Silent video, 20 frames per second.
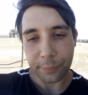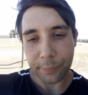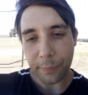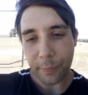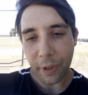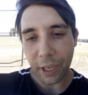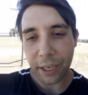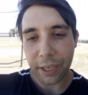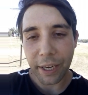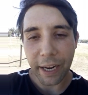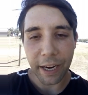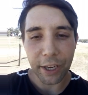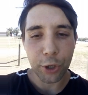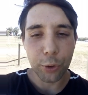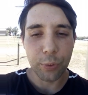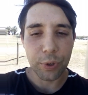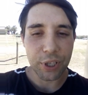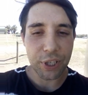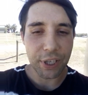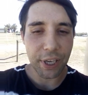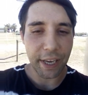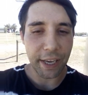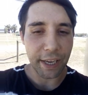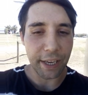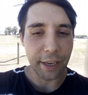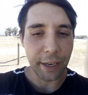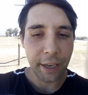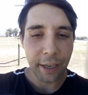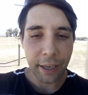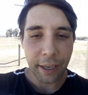now you will see
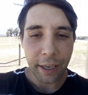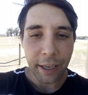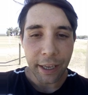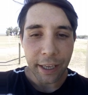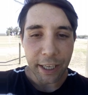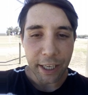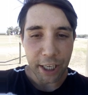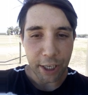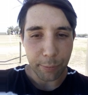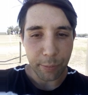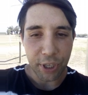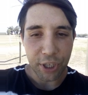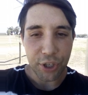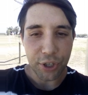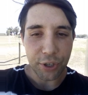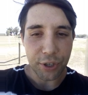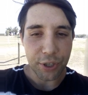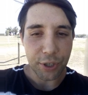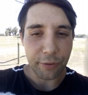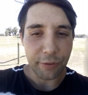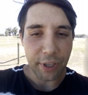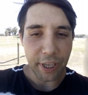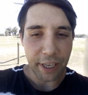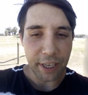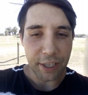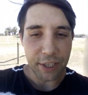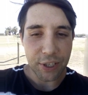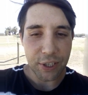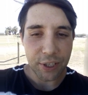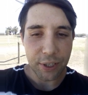images of
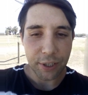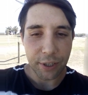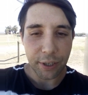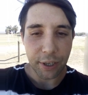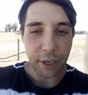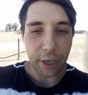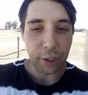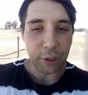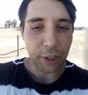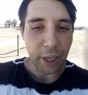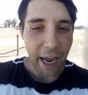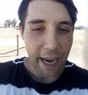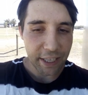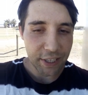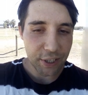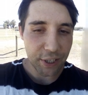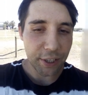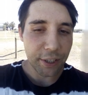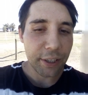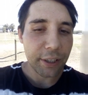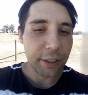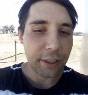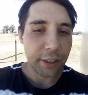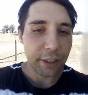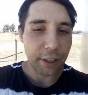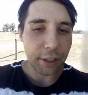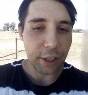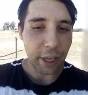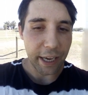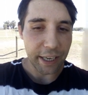these Alaskan
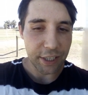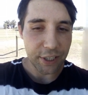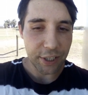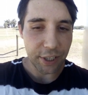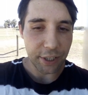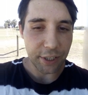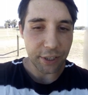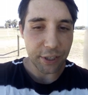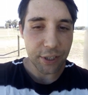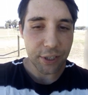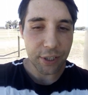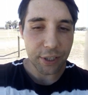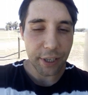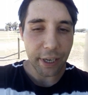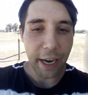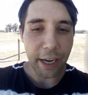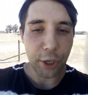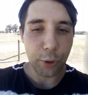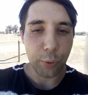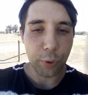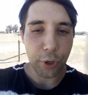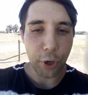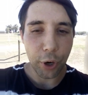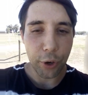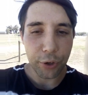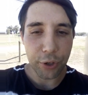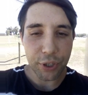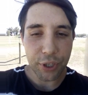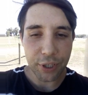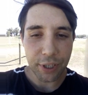glaciers, and you will
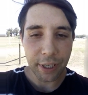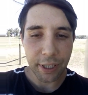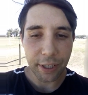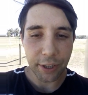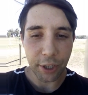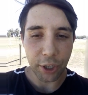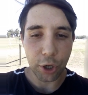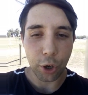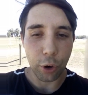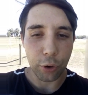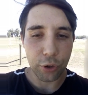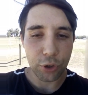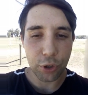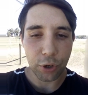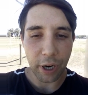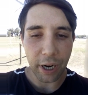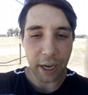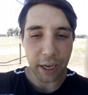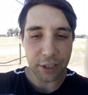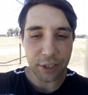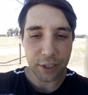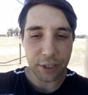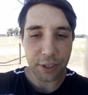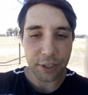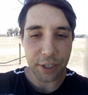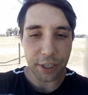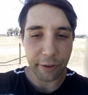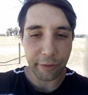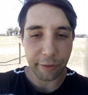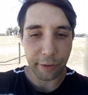notice the contrast
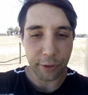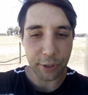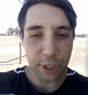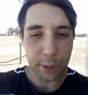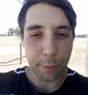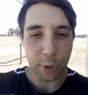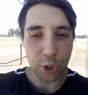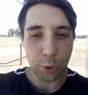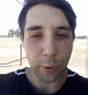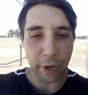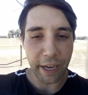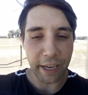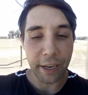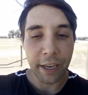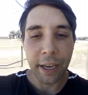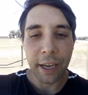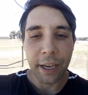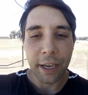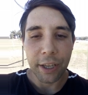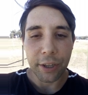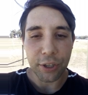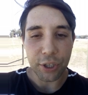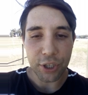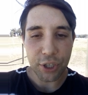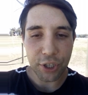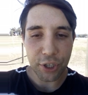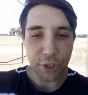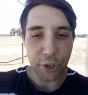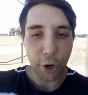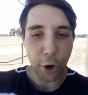difference between the
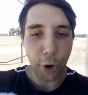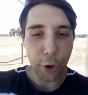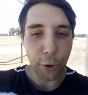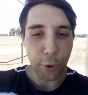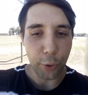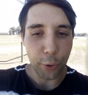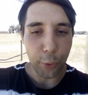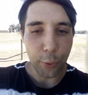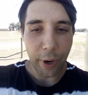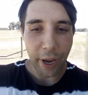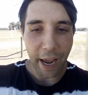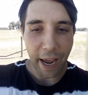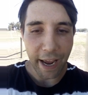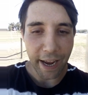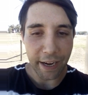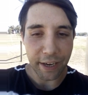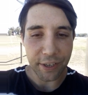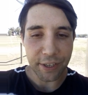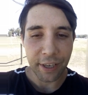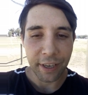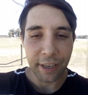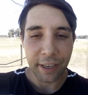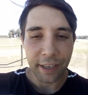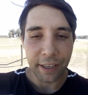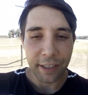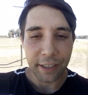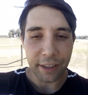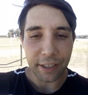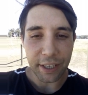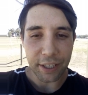snow and
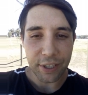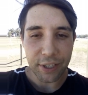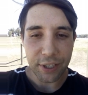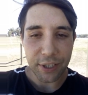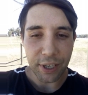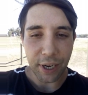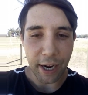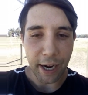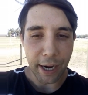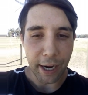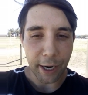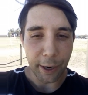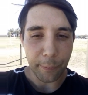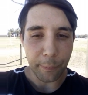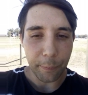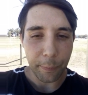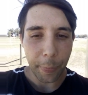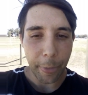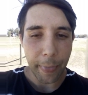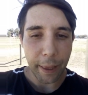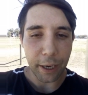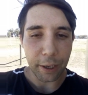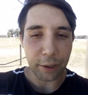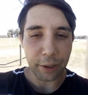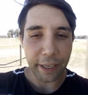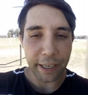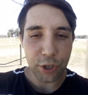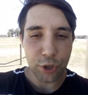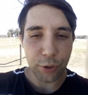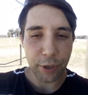this
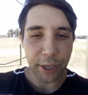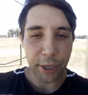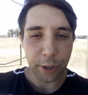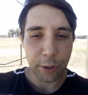electric